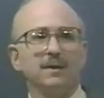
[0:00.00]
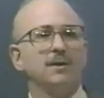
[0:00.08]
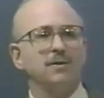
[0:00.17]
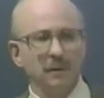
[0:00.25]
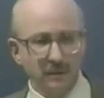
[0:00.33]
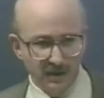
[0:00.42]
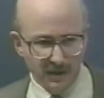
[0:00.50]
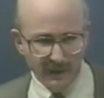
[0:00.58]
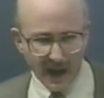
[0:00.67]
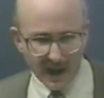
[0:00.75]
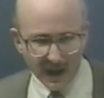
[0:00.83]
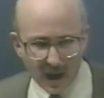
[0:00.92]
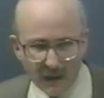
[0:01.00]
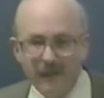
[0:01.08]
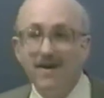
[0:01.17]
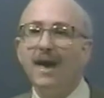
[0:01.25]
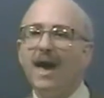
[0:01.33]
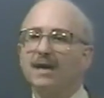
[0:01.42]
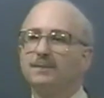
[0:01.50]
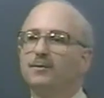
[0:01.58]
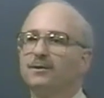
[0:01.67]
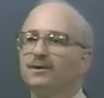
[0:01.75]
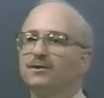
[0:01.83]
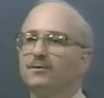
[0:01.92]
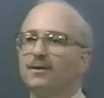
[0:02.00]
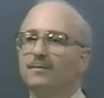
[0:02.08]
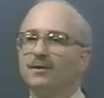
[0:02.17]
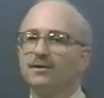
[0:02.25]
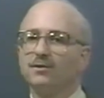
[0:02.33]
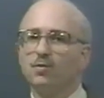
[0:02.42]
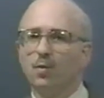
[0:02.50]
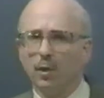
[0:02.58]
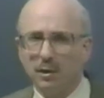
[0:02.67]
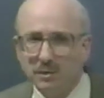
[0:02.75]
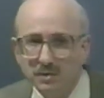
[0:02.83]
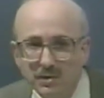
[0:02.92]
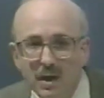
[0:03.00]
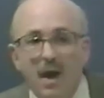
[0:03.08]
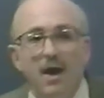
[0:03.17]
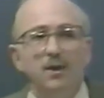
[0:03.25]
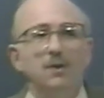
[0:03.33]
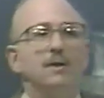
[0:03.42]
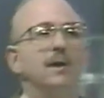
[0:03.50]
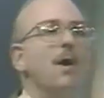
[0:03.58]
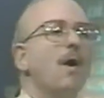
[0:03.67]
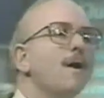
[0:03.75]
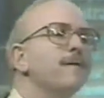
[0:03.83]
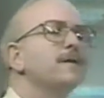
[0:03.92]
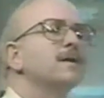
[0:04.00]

Uncertainty is bad enough, expert disagreement is worse. You can often